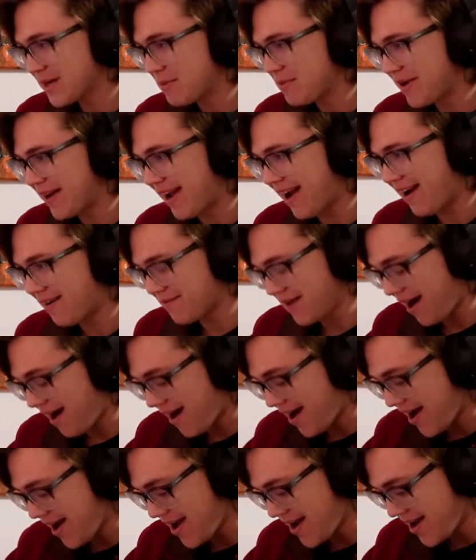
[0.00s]
But yeah,
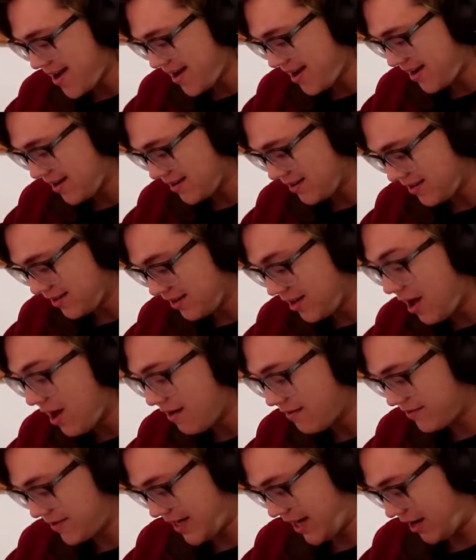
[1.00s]
I
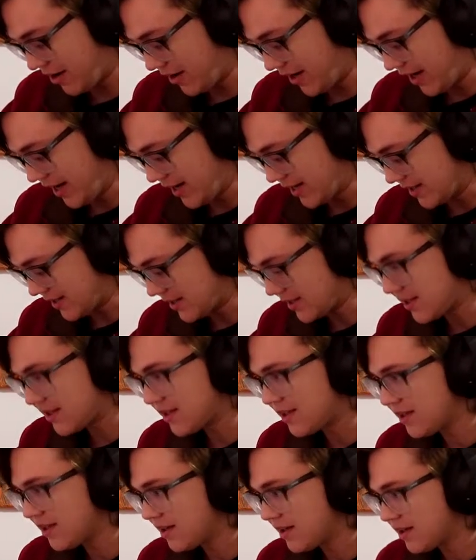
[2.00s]
love Darius